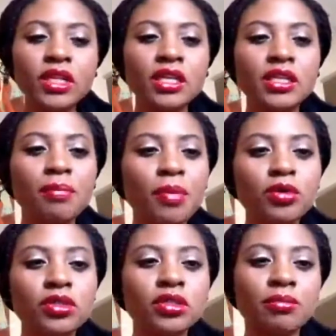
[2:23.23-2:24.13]
the
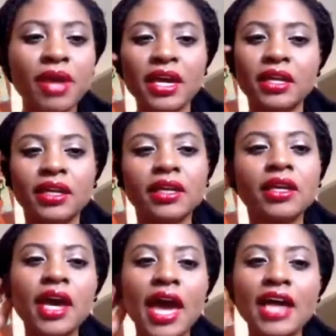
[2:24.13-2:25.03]
postman
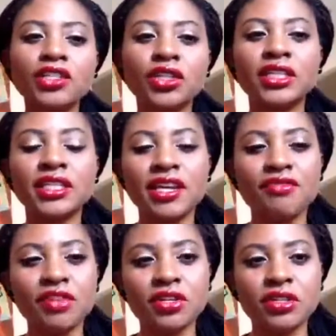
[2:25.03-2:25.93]
actually
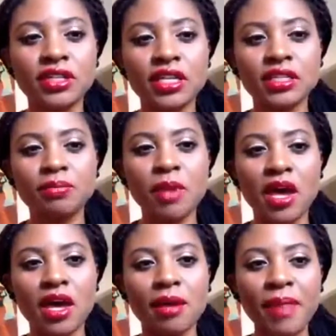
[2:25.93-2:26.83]
delivered this
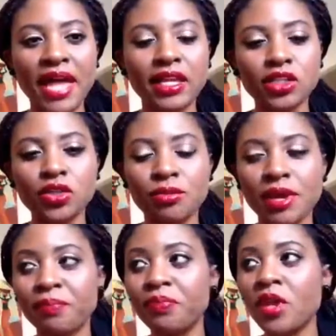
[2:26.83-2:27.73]
palette to
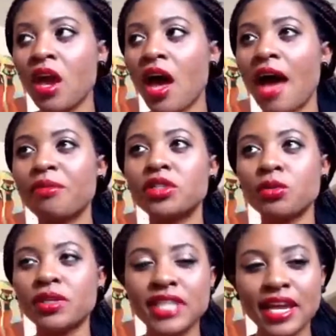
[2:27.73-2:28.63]
me, I was so
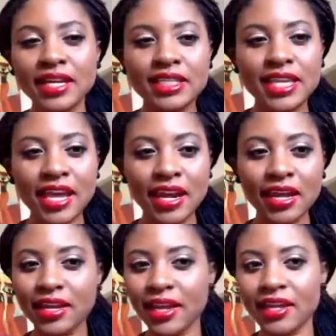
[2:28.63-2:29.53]
excited to get
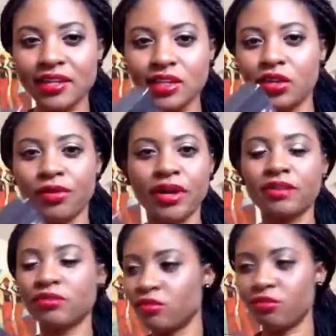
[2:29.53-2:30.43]
it, and you know,
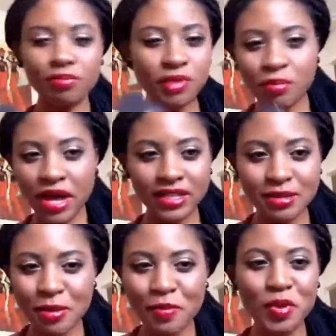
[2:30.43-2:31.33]
I ripped the box
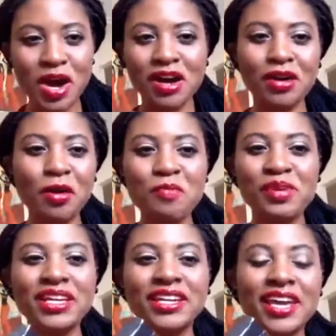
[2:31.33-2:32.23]

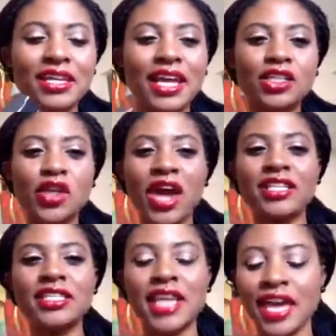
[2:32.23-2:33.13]
open and like
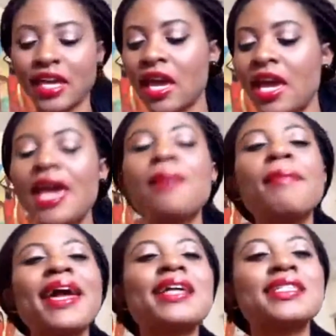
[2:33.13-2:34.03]
tried to like, in
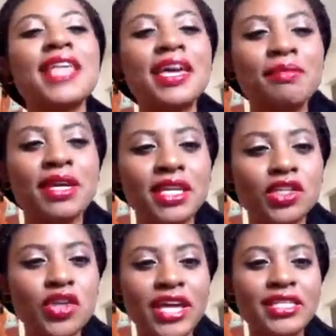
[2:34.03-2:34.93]
my excitement and
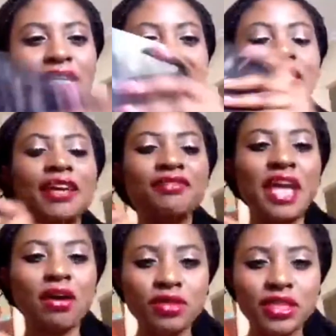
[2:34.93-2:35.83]
trying to like lift
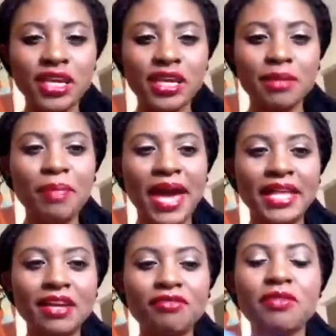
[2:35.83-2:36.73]
out the
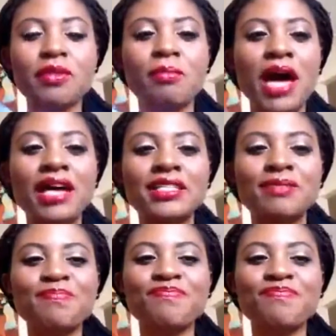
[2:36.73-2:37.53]
palette from the box,